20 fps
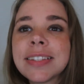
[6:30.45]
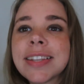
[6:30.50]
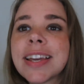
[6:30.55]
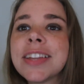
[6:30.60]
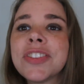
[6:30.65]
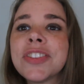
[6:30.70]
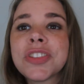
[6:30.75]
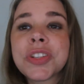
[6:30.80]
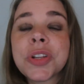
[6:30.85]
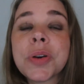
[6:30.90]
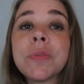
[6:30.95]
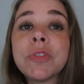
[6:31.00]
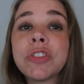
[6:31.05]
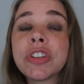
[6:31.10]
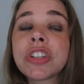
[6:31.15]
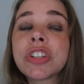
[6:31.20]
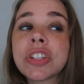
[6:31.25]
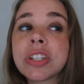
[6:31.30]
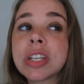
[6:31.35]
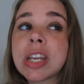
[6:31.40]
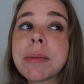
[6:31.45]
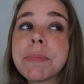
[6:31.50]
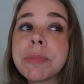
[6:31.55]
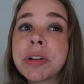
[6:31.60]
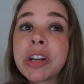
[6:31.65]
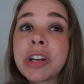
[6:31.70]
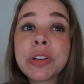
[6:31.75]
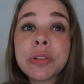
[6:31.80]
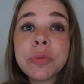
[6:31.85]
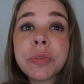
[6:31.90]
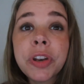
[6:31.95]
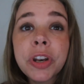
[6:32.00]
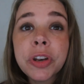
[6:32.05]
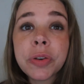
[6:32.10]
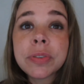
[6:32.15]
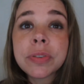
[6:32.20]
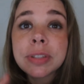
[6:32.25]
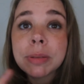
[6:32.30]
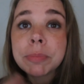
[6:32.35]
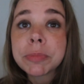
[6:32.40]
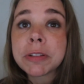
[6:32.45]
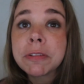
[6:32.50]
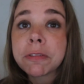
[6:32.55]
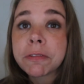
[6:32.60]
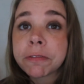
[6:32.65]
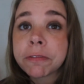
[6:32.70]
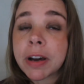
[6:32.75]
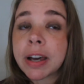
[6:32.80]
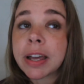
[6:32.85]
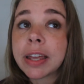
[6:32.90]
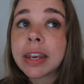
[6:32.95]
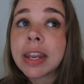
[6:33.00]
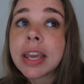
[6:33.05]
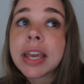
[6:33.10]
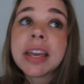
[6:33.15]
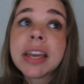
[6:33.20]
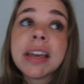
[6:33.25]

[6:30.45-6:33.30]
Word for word: set in stone just yet, but I do want to do something fun,